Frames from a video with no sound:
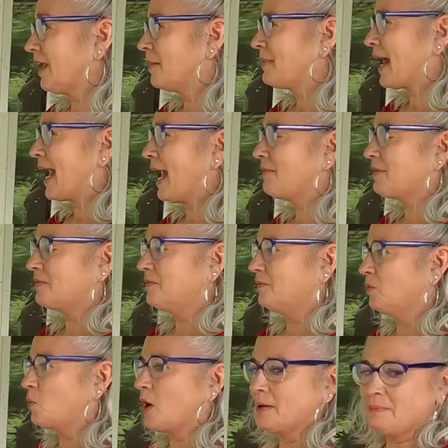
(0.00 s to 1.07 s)
I mean, I
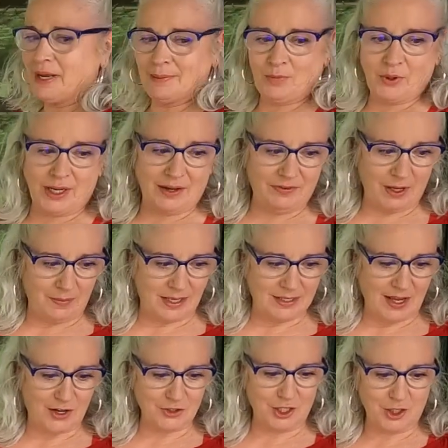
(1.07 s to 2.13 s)
have one memory of him.
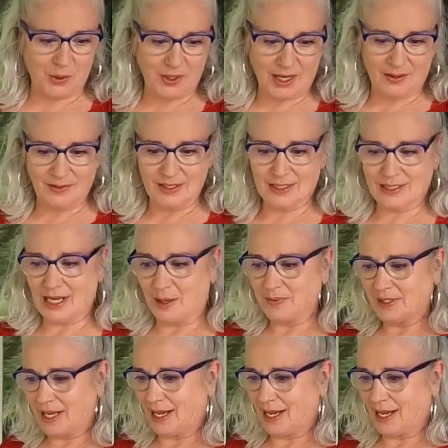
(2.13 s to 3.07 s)
He's actually going down these steps.